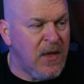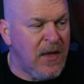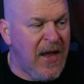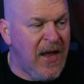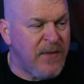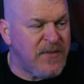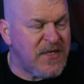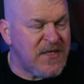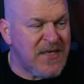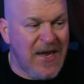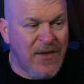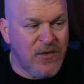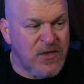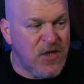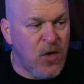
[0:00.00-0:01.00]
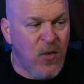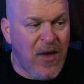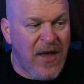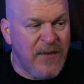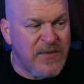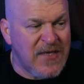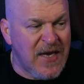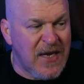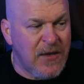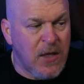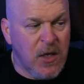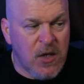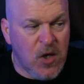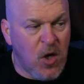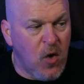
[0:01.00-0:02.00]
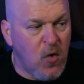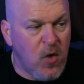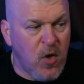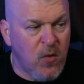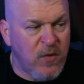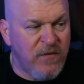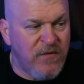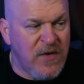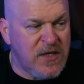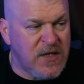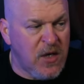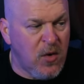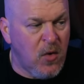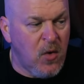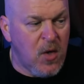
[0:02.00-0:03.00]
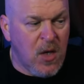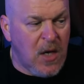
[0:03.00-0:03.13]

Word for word: abstain, there's no abstain, no no with veto.